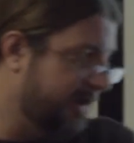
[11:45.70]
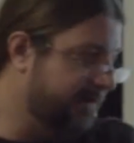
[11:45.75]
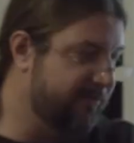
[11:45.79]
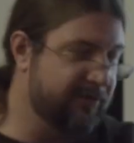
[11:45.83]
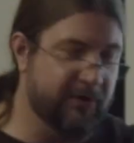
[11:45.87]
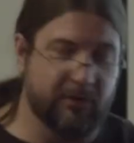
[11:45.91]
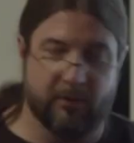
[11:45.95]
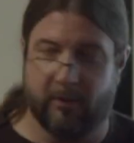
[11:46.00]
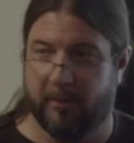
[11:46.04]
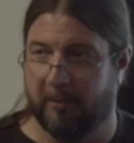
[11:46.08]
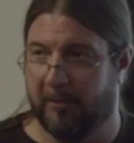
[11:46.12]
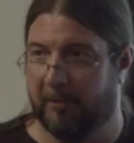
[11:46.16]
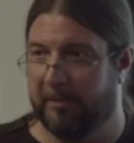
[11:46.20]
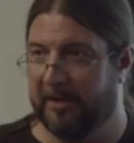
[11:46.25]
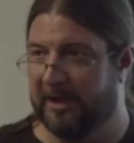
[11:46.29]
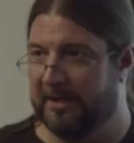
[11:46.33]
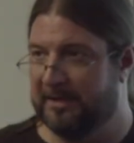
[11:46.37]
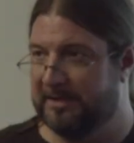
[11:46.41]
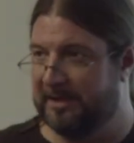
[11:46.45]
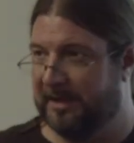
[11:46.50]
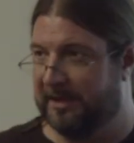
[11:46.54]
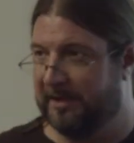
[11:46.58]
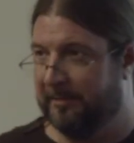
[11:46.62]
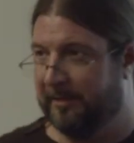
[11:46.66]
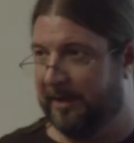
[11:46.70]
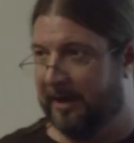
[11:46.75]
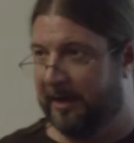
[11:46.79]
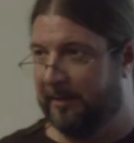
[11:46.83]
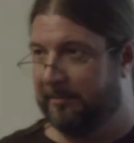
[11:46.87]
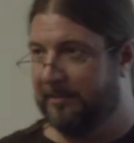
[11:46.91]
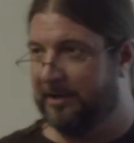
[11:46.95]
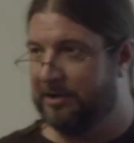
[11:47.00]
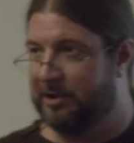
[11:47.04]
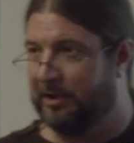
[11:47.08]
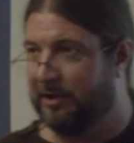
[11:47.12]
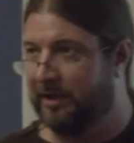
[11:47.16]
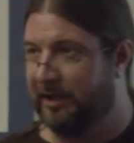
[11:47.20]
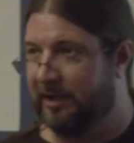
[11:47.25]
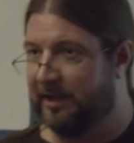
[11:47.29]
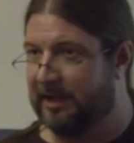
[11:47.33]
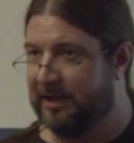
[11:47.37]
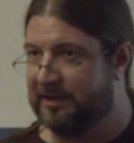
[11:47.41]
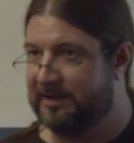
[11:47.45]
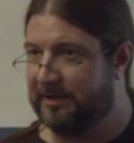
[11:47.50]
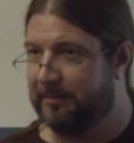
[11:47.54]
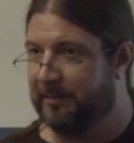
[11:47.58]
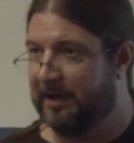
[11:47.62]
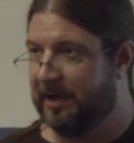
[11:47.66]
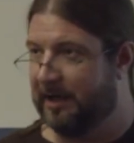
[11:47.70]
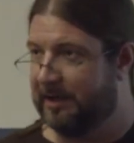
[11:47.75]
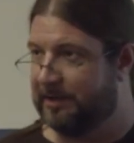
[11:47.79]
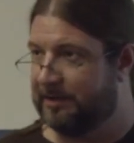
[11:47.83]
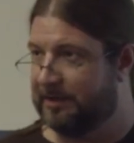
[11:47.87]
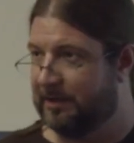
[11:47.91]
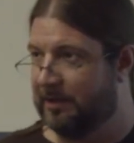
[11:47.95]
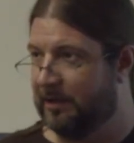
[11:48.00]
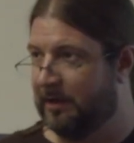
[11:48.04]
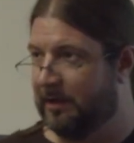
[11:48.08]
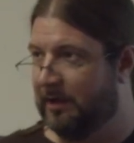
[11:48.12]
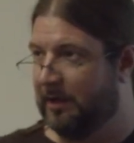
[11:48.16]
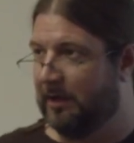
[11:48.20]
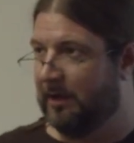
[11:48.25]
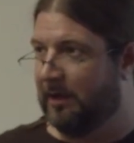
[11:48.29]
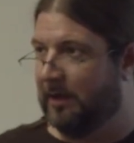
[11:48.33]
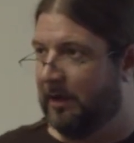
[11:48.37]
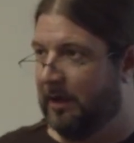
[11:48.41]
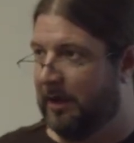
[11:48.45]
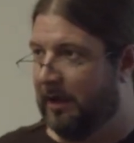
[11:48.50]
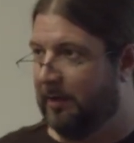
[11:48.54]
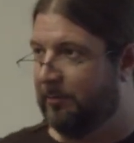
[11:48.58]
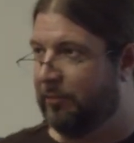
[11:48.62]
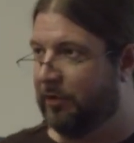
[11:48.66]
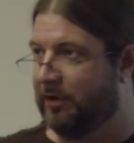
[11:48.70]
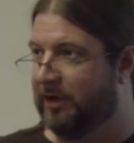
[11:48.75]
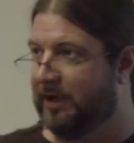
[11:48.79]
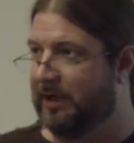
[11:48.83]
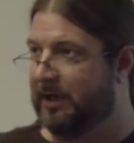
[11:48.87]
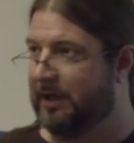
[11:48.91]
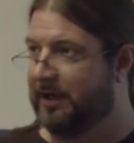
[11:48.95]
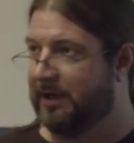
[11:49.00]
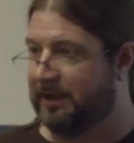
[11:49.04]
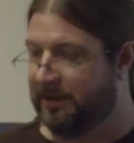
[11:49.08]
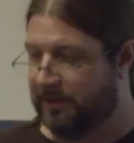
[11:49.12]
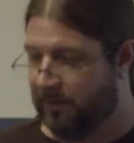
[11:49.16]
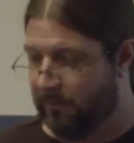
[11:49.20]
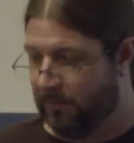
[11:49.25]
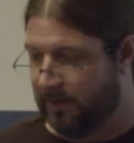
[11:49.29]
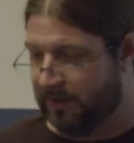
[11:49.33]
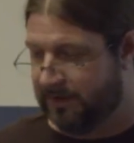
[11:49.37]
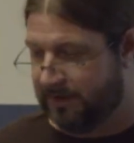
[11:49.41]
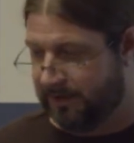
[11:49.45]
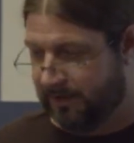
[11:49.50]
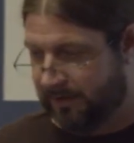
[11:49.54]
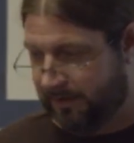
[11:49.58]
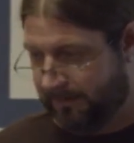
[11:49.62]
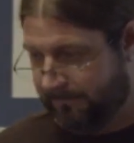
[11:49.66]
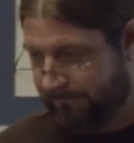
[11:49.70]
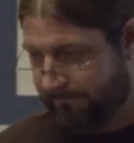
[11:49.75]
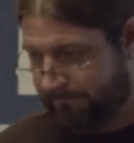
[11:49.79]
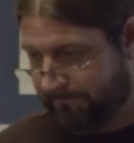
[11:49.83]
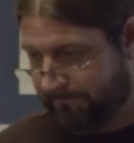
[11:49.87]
have the normal buttons at the bottom that you can customize and put anything you want in them.